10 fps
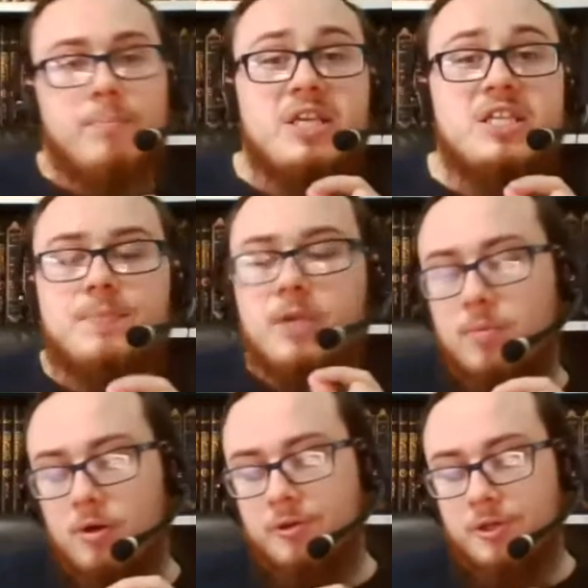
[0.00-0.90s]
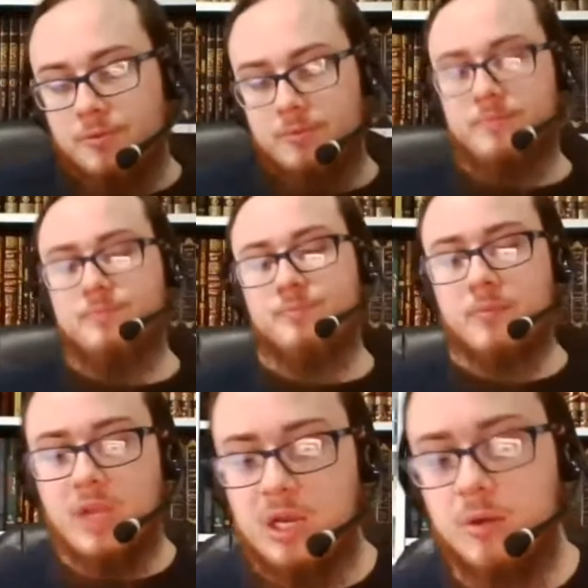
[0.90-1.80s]
"Peace be upon you.
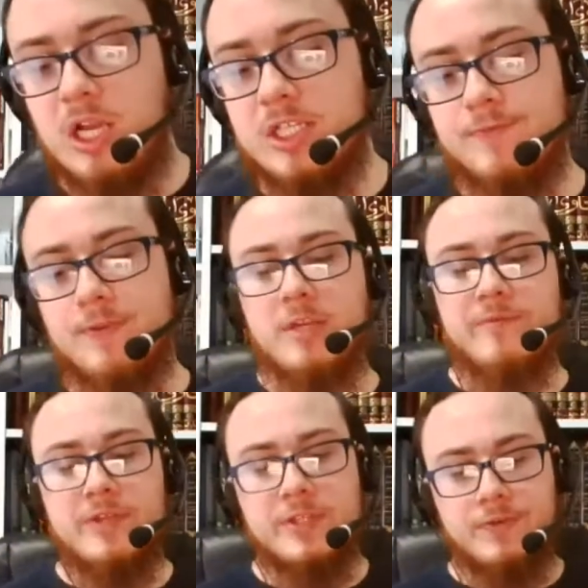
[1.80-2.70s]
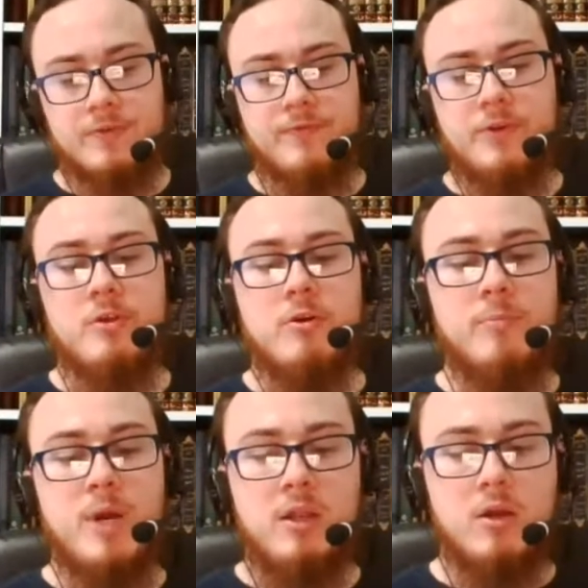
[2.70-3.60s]
I will ask forgiveness for you
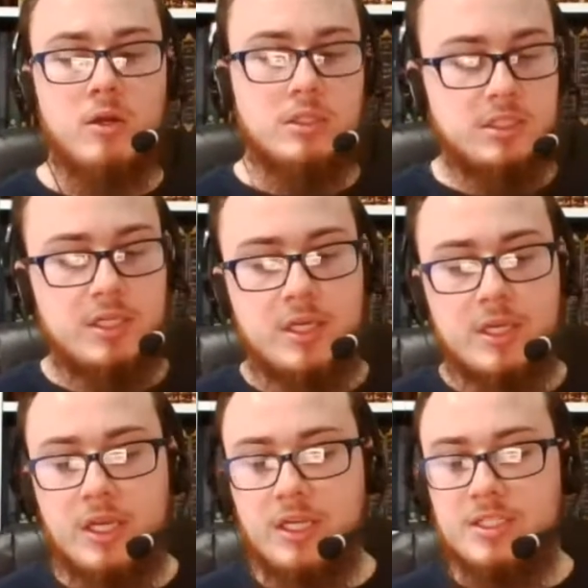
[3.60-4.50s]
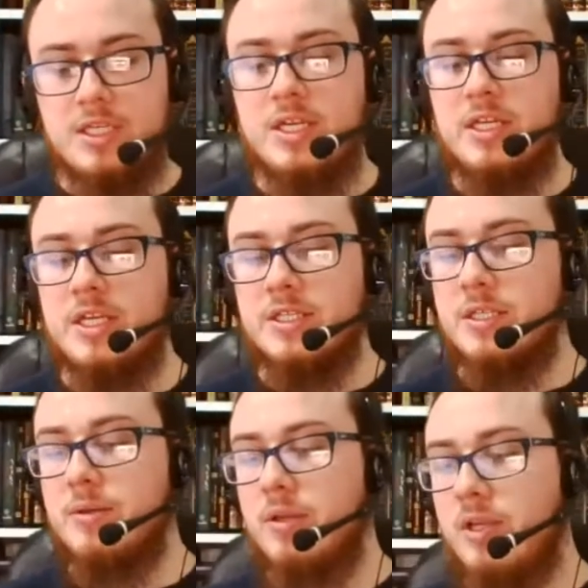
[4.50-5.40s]
of my Lord. Indeed, he
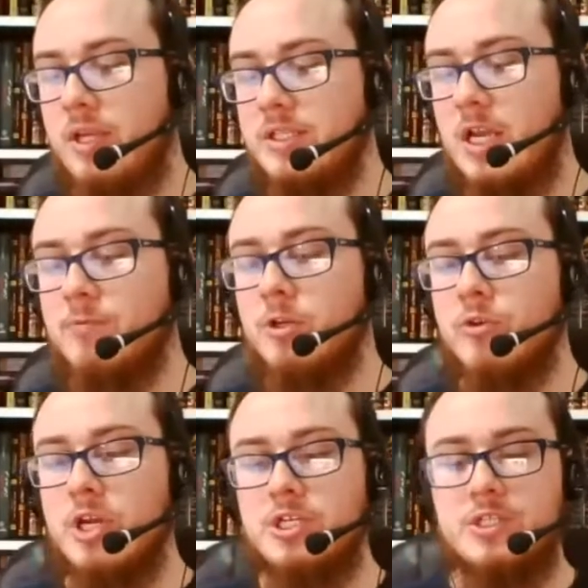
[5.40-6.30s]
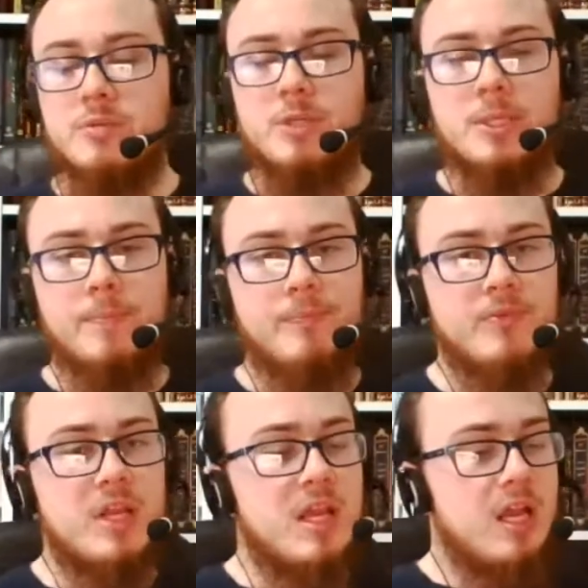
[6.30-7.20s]
is ever gracious to me."
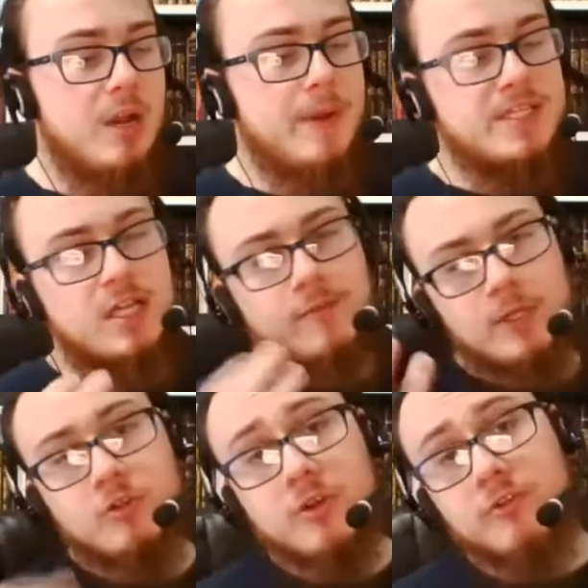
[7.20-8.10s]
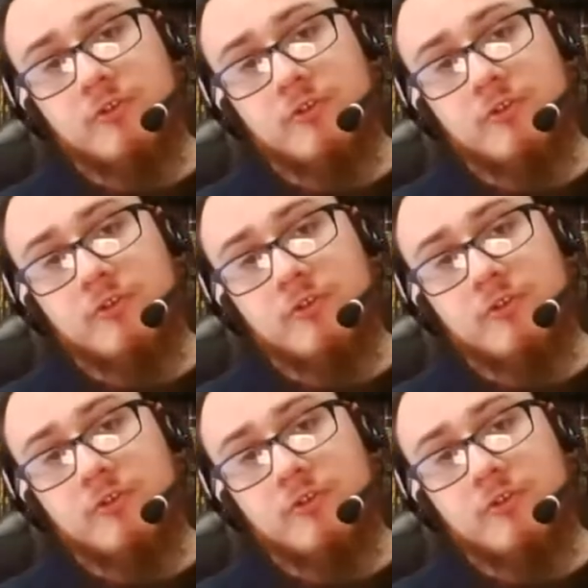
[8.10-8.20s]
Myself, I took